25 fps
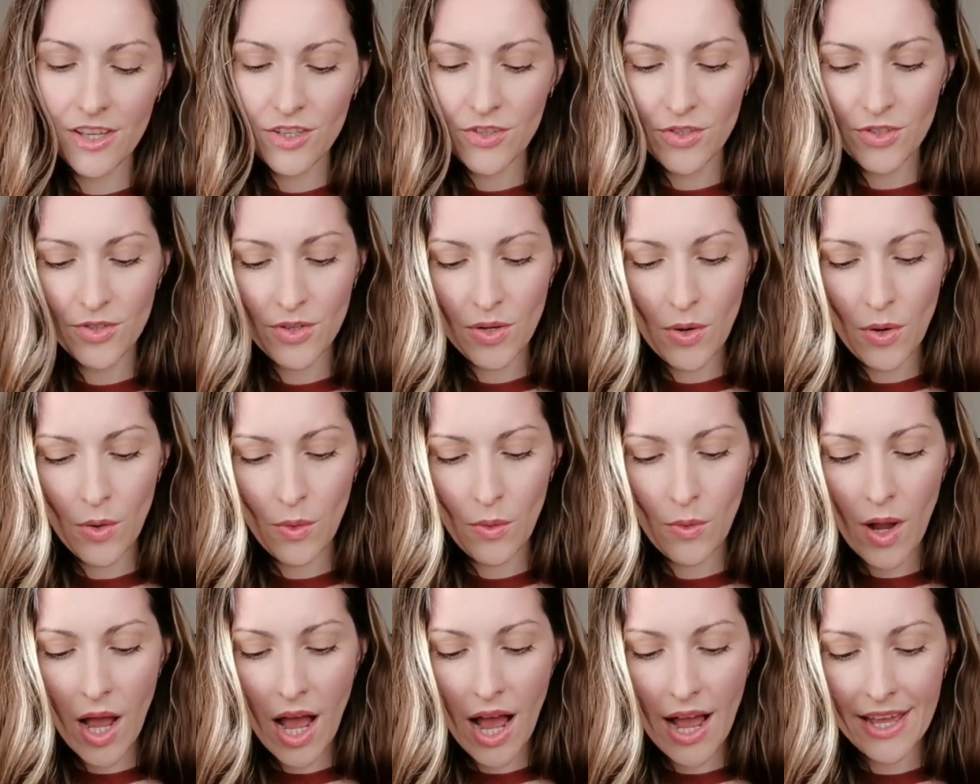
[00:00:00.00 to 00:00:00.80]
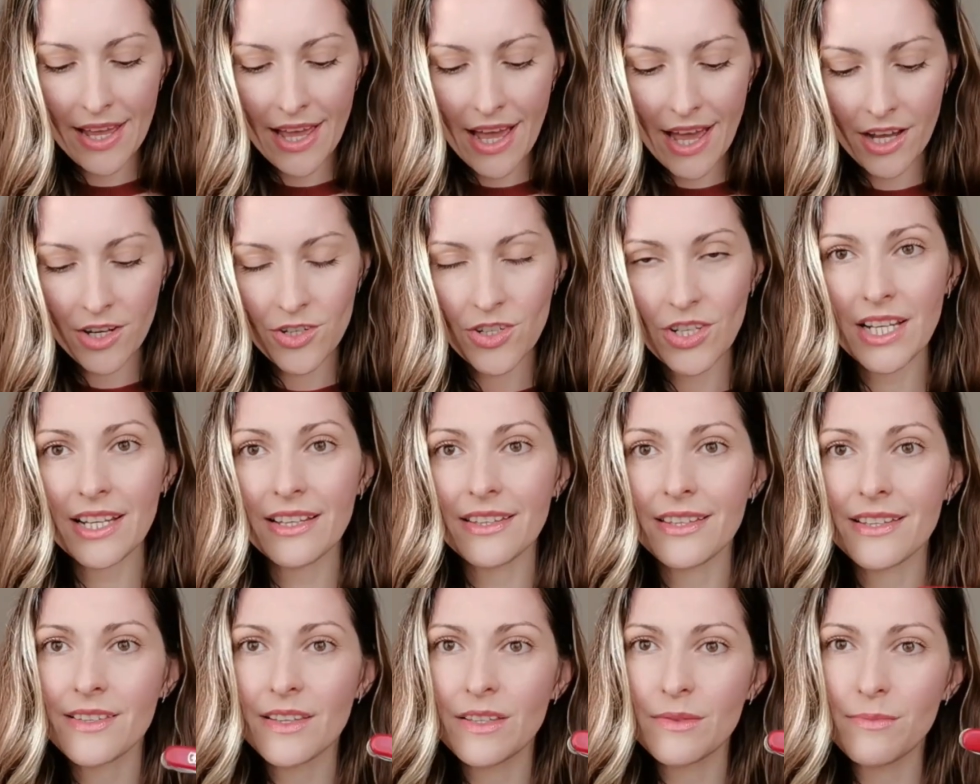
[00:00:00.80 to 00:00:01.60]
So
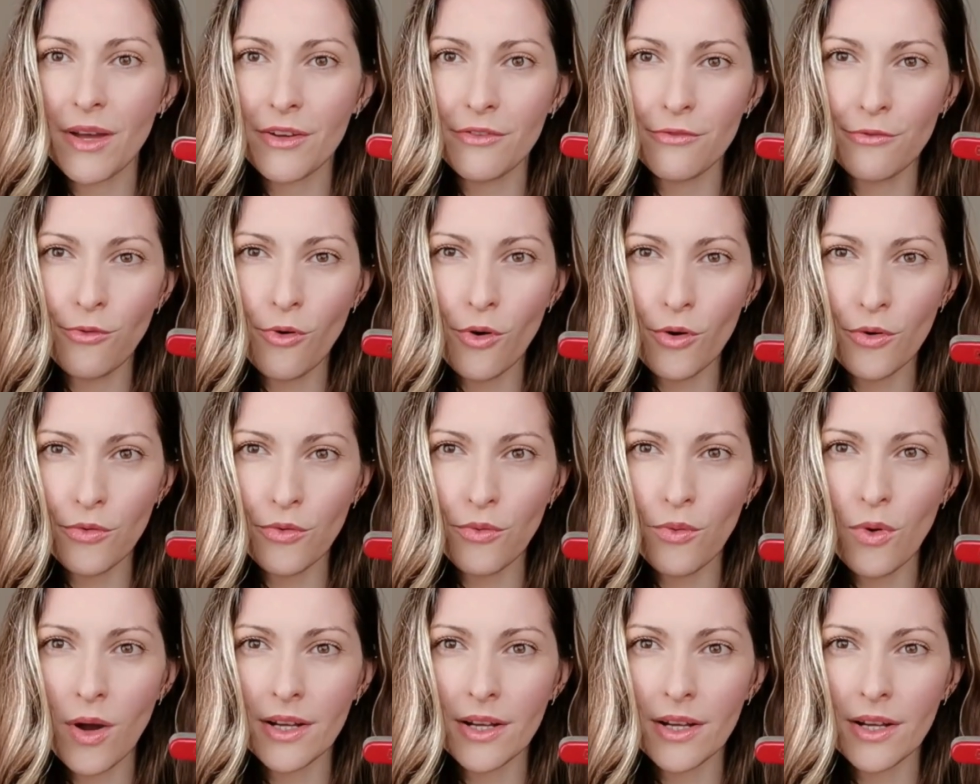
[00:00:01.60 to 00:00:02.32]
this is my fourth